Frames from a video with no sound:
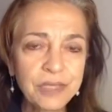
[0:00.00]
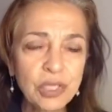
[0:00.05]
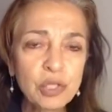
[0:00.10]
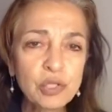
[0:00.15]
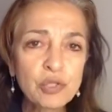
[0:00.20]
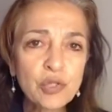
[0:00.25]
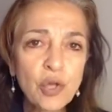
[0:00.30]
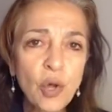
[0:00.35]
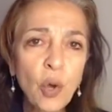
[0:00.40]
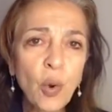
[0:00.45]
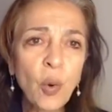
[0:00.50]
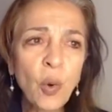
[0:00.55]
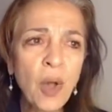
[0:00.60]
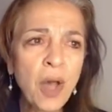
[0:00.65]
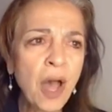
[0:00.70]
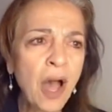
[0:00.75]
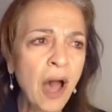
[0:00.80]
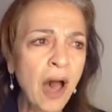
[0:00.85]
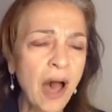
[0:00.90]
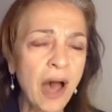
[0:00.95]
So
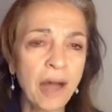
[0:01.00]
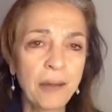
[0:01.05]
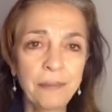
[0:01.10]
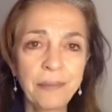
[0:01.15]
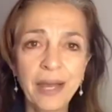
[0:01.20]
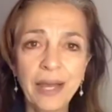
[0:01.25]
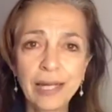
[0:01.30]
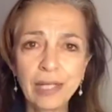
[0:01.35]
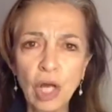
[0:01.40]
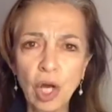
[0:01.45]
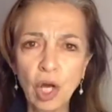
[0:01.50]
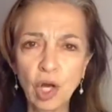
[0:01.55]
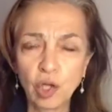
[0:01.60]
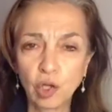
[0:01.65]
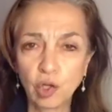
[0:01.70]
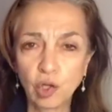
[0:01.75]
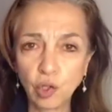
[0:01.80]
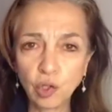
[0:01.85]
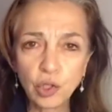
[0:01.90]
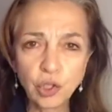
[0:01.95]
I may
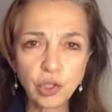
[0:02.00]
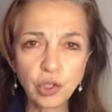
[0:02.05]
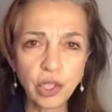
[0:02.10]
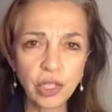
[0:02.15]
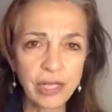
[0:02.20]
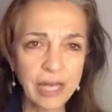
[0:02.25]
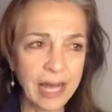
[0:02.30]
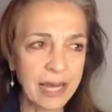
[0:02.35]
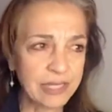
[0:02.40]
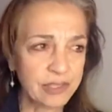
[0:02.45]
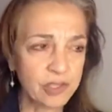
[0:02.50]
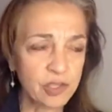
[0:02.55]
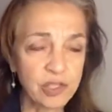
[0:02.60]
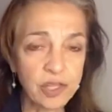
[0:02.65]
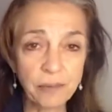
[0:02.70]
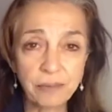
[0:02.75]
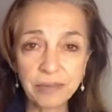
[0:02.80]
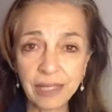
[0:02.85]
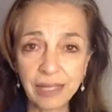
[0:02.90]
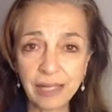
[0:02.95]
look good at
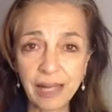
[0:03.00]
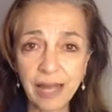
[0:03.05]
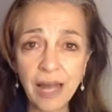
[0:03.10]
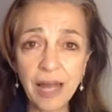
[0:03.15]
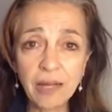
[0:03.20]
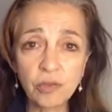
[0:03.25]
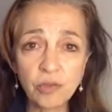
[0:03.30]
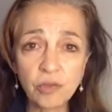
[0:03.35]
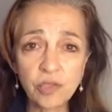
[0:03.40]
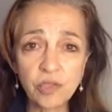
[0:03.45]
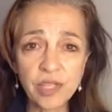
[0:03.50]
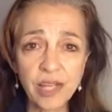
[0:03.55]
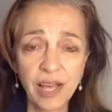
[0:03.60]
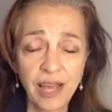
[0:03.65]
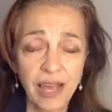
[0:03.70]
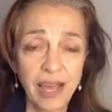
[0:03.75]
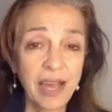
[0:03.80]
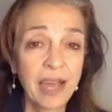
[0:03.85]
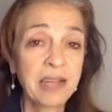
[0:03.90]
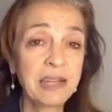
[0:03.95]
something else,
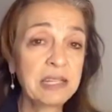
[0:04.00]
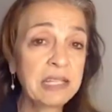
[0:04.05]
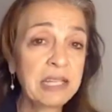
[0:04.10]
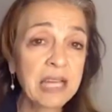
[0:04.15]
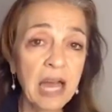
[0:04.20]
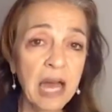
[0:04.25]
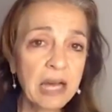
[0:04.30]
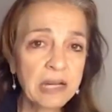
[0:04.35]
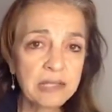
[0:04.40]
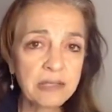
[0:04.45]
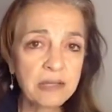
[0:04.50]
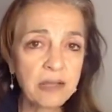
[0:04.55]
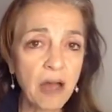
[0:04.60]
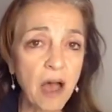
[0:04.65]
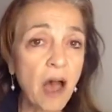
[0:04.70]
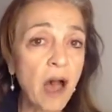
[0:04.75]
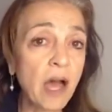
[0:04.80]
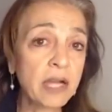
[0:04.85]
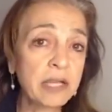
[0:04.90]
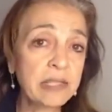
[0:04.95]
and yet
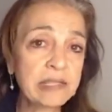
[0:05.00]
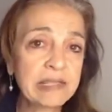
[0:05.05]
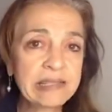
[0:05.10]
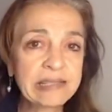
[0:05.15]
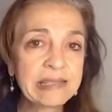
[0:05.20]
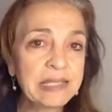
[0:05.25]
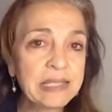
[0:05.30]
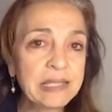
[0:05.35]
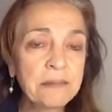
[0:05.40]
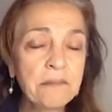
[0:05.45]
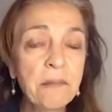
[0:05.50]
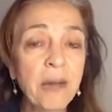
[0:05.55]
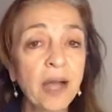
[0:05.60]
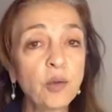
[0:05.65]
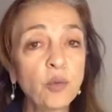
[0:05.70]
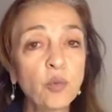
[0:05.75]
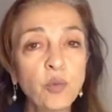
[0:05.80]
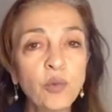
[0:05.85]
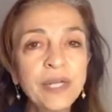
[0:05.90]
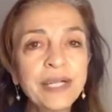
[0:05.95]
I see my
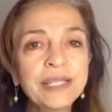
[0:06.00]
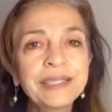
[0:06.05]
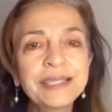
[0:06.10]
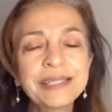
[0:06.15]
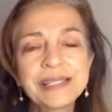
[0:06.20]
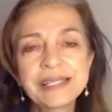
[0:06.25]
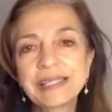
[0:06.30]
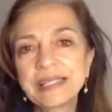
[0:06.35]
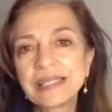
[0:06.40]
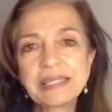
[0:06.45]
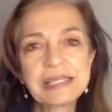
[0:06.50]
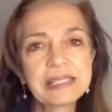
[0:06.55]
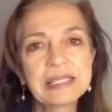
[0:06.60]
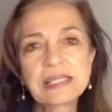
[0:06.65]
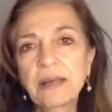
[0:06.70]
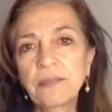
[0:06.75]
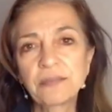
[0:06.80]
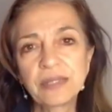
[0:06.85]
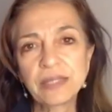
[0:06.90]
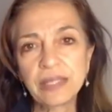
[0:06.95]
weakness in
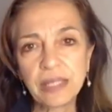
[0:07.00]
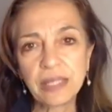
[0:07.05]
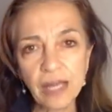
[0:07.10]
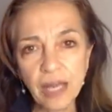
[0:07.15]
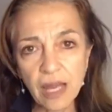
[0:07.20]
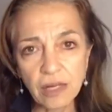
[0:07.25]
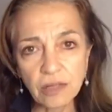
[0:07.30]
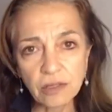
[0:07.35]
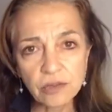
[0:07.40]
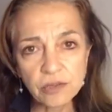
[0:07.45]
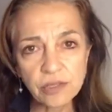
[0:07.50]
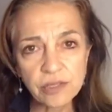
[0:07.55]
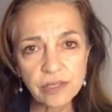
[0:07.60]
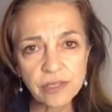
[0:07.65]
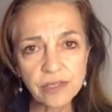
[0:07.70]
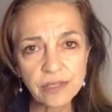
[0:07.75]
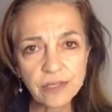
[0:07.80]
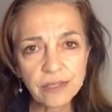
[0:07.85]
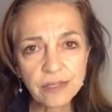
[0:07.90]
something else.